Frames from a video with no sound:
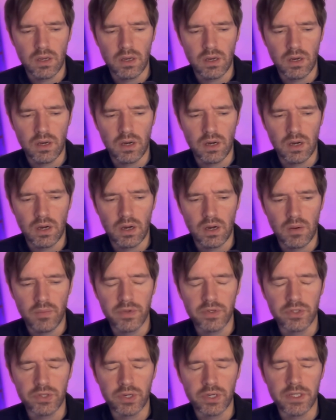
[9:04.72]
I'm
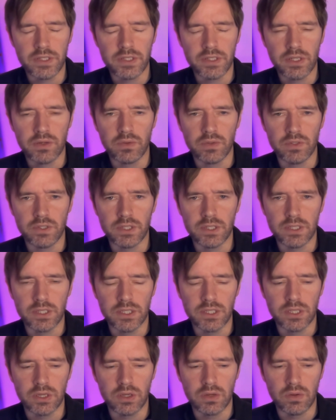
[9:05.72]
intrigued to see what City
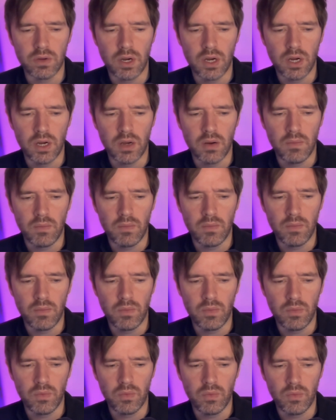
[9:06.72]
do.
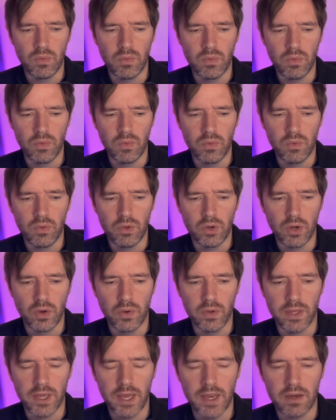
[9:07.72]

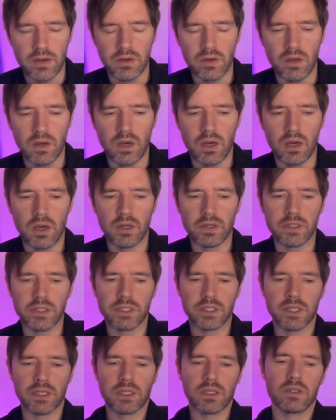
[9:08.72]
Again, just
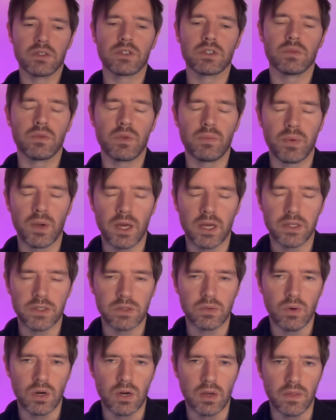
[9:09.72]
thinking of some of the players
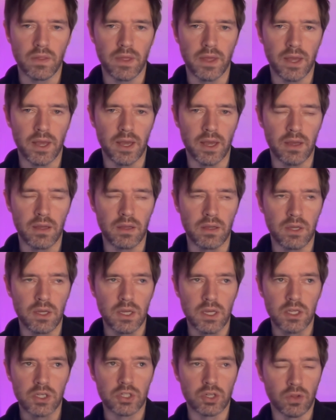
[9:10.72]
who aren't there.
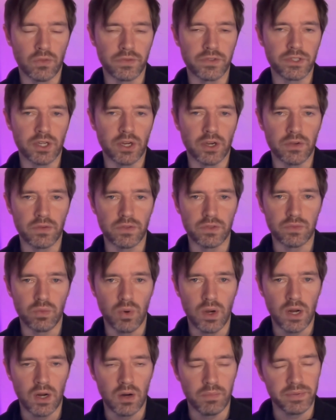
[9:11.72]
John Stones as
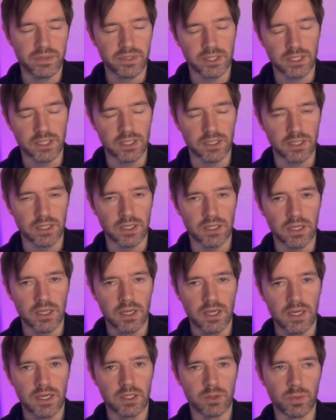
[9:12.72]
well, particularly.
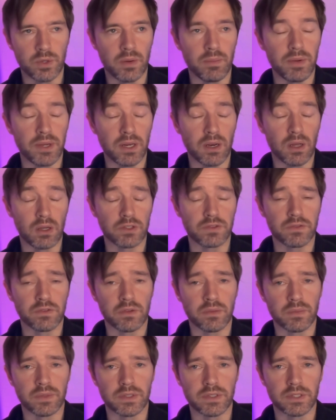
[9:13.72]
He's been a big loss for
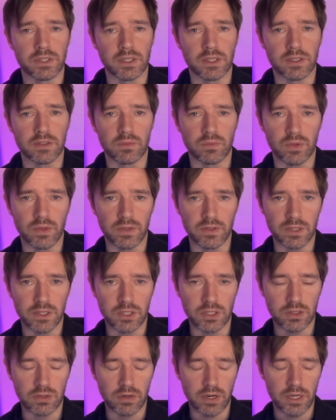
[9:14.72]
them this season with his
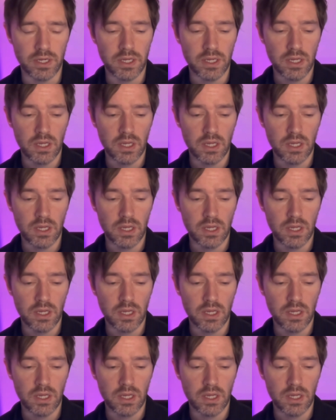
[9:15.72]
injury.